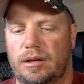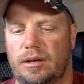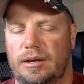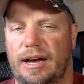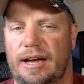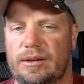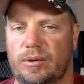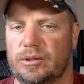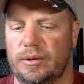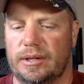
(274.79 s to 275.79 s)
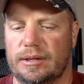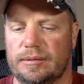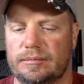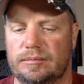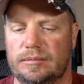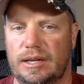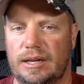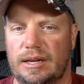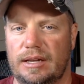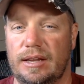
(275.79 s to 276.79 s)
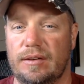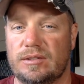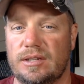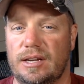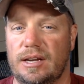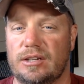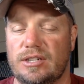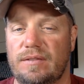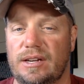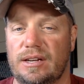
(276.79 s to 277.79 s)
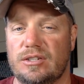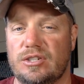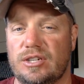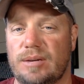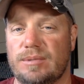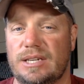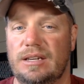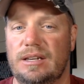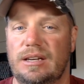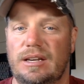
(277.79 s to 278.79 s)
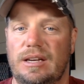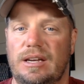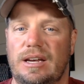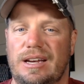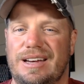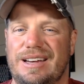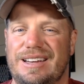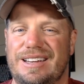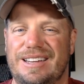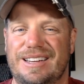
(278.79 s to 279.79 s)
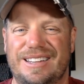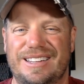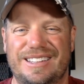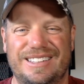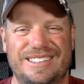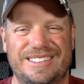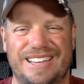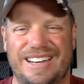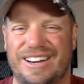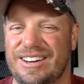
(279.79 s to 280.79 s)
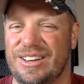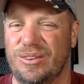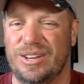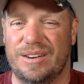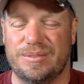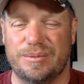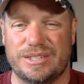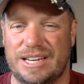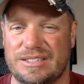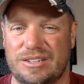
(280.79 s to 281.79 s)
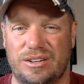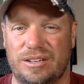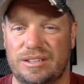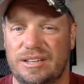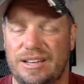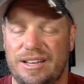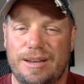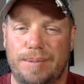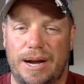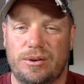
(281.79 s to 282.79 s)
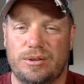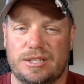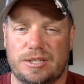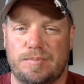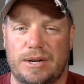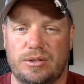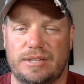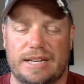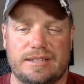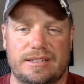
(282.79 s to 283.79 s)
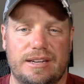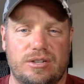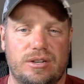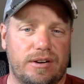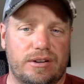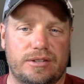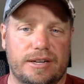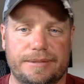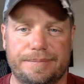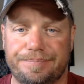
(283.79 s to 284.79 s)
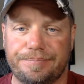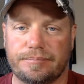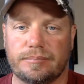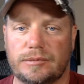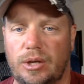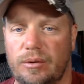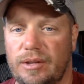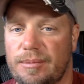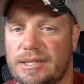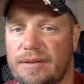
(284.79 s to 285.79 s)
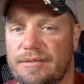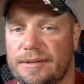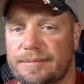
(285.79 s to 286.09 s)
Honda won't do anything and leaves Chevy and GMC. Not hearing a whole lot from those guys at all. They'll probably do just a special Texas edition of their trucks. So that'll be State Fair.